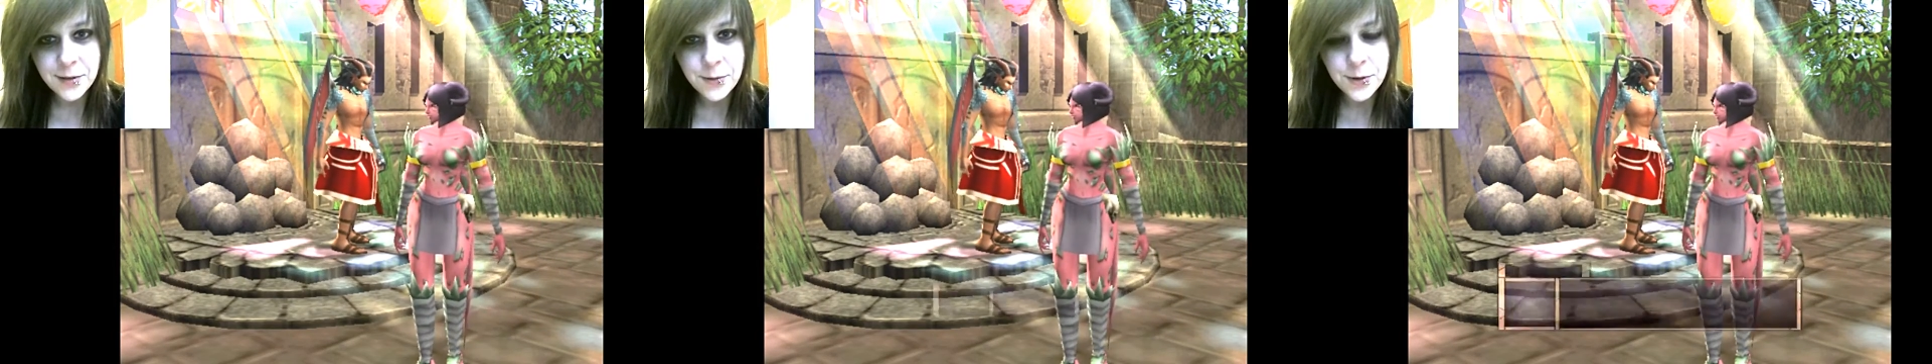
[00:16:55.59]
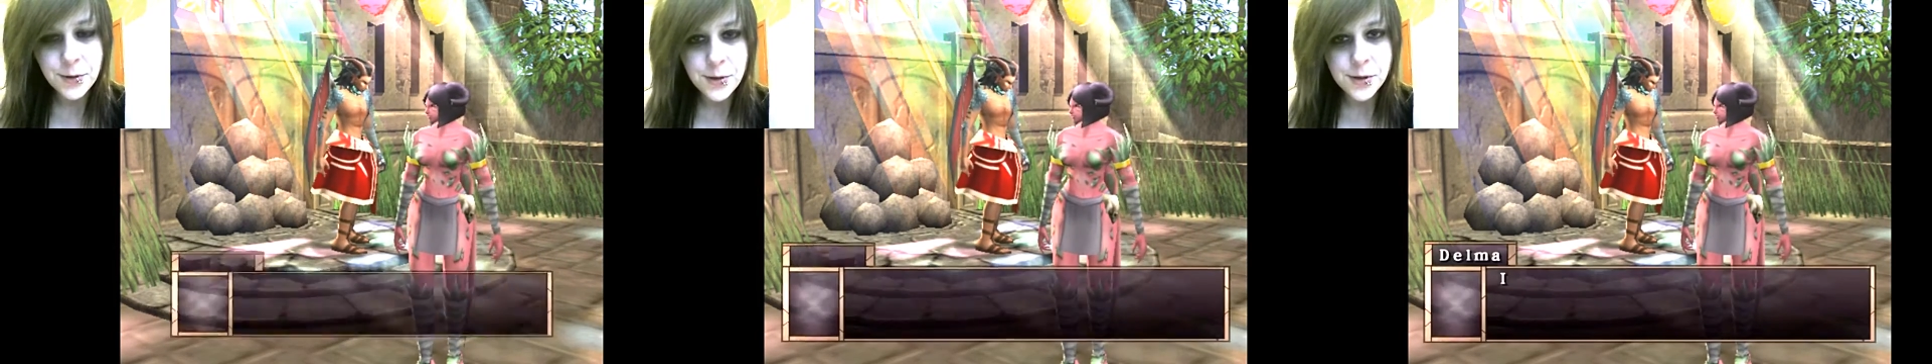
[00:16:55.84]
do
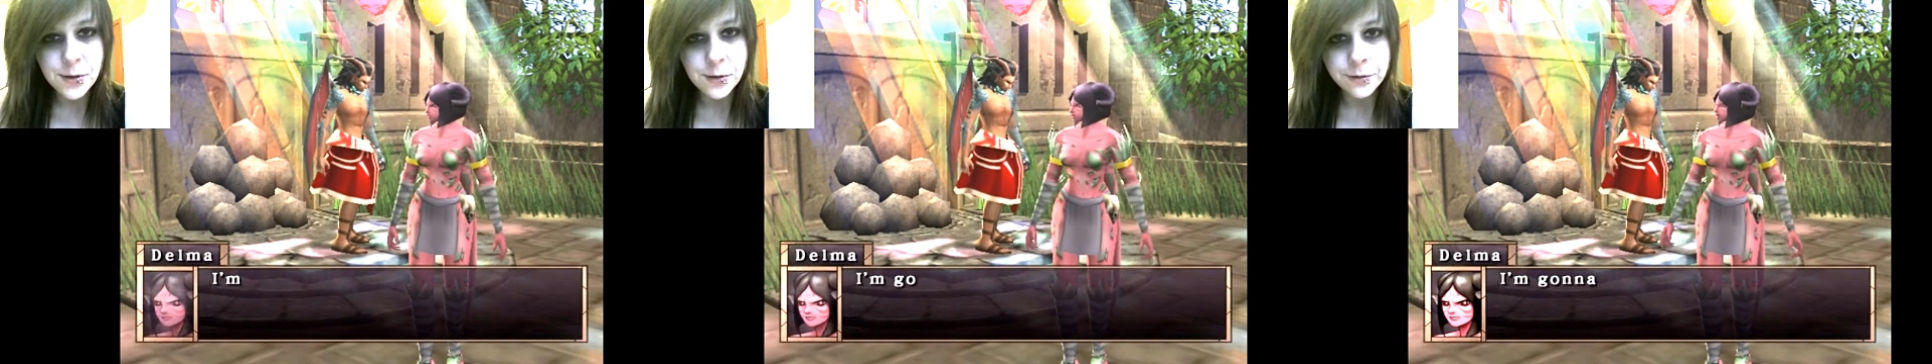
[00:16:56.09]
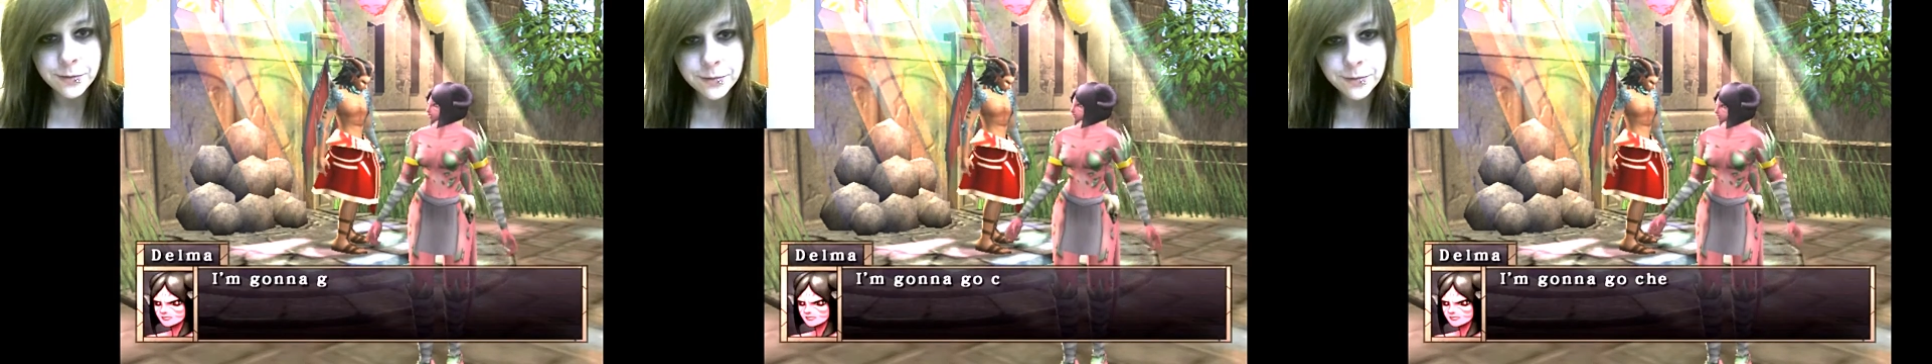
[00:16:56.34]
you.
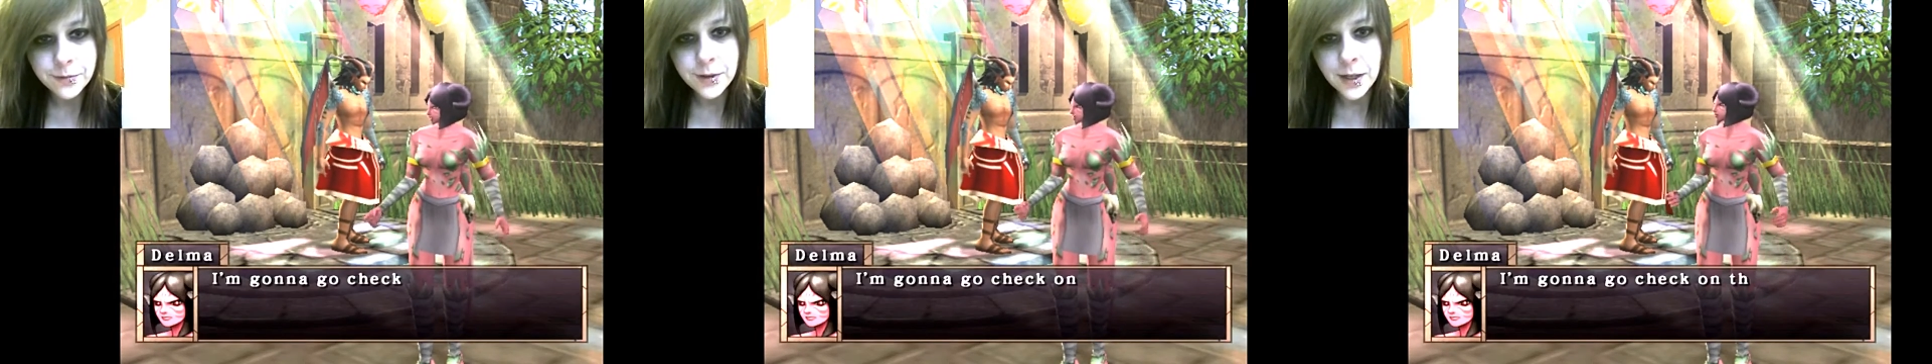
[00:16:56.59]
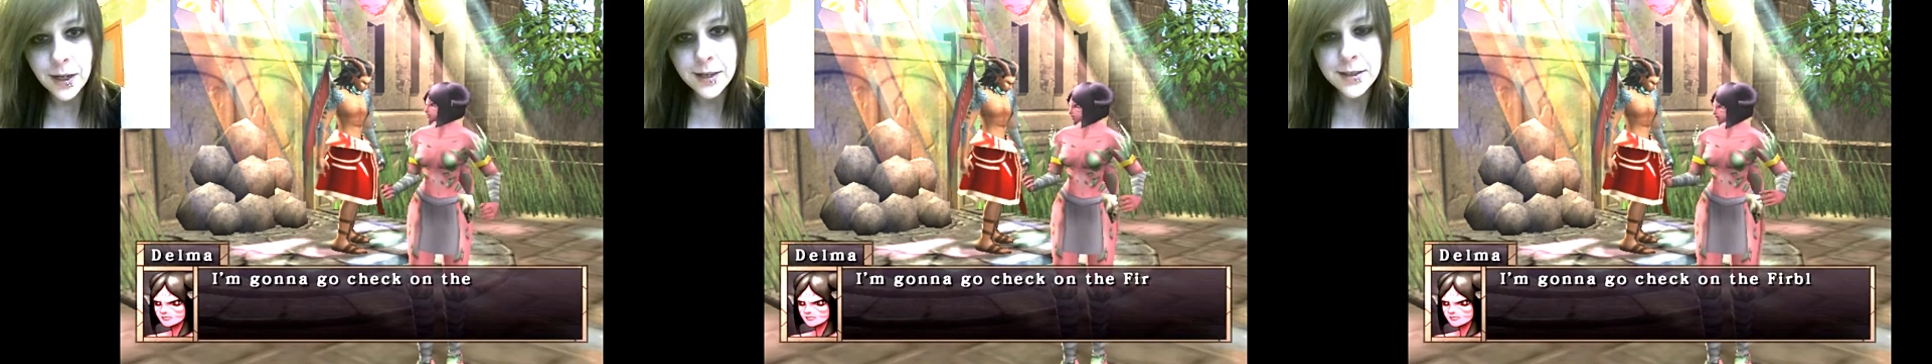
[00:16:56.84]

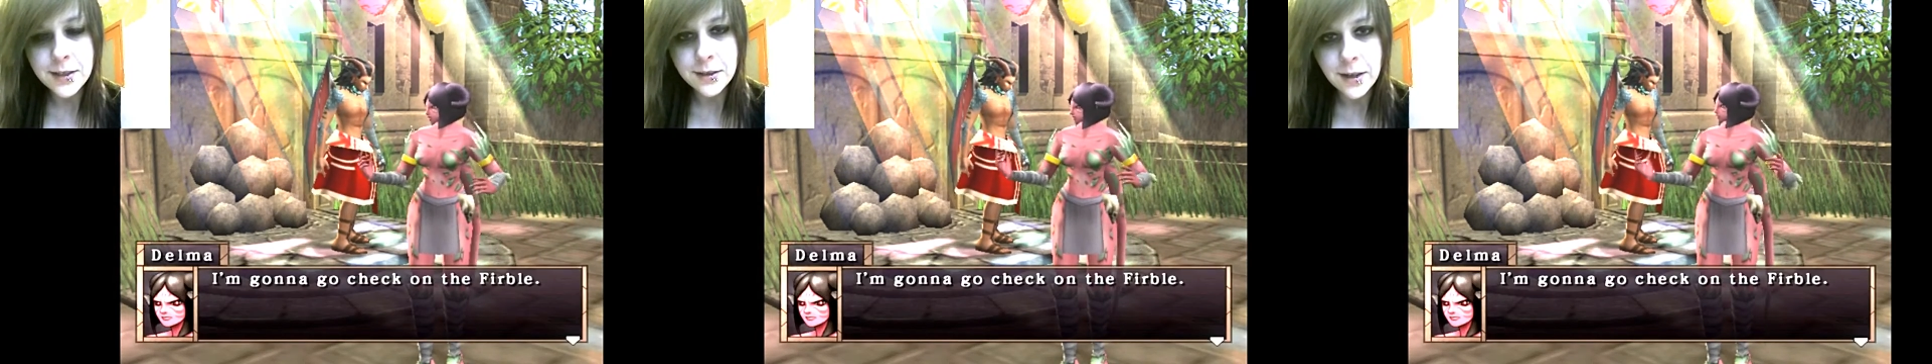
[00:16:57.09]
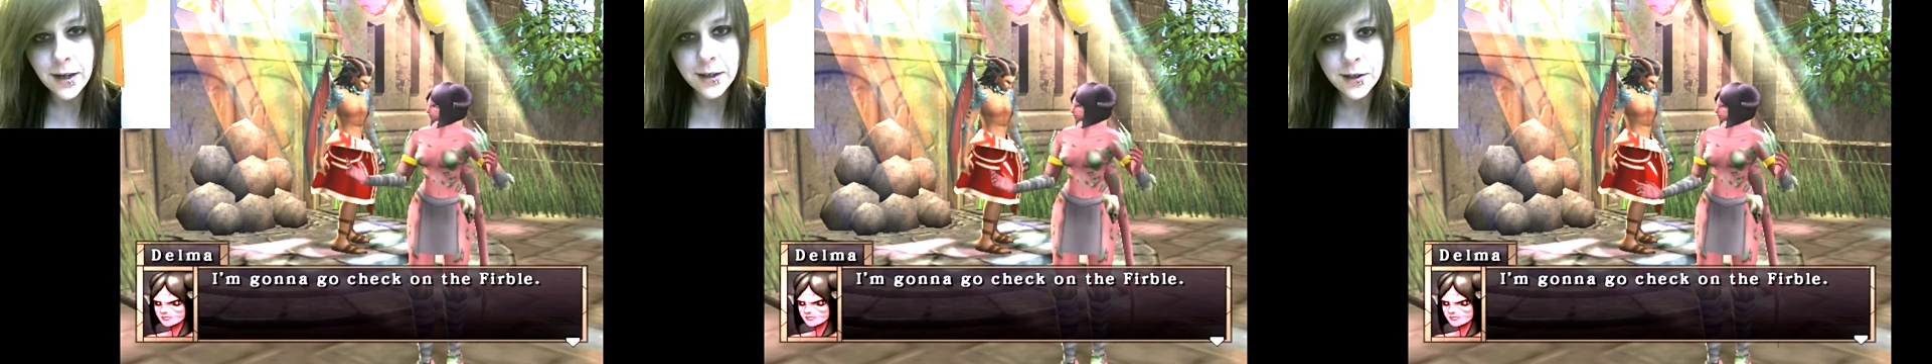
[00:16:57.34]
I still
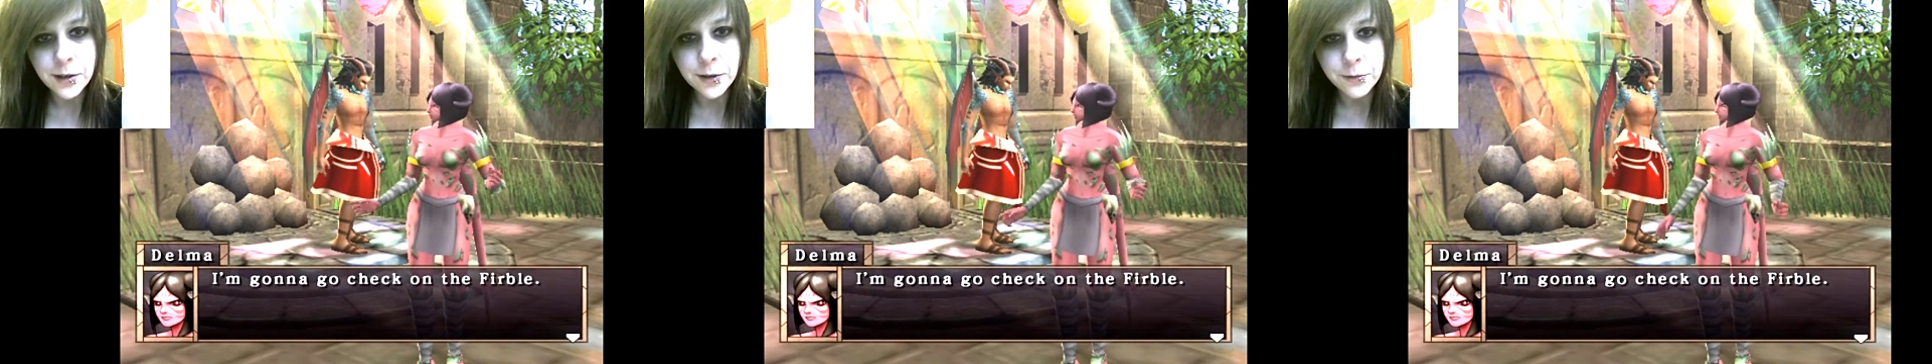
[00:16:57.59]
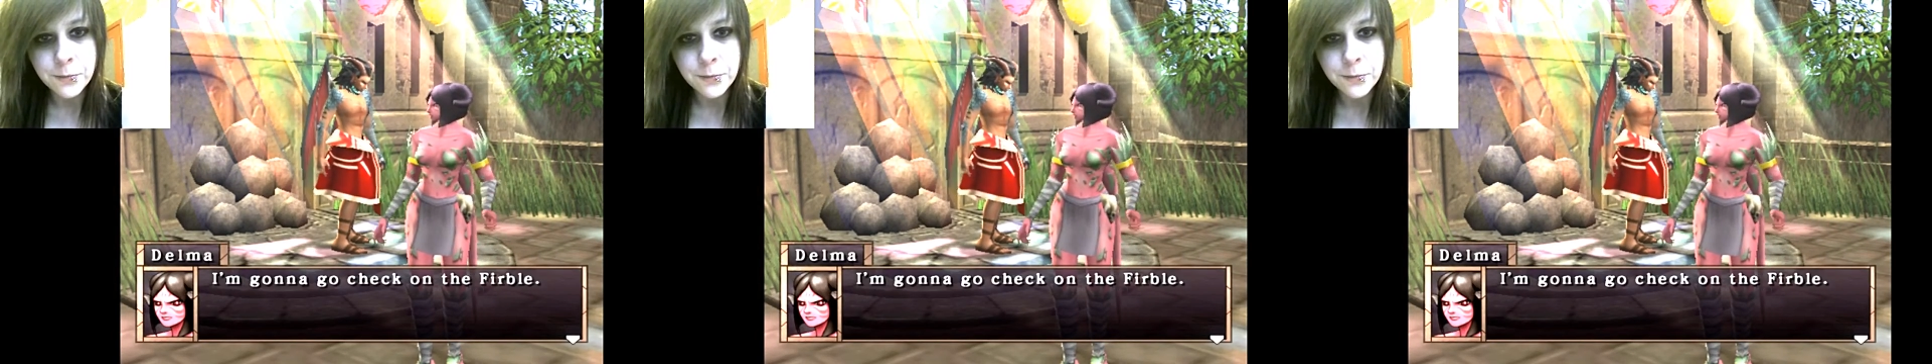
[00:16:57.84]
like you.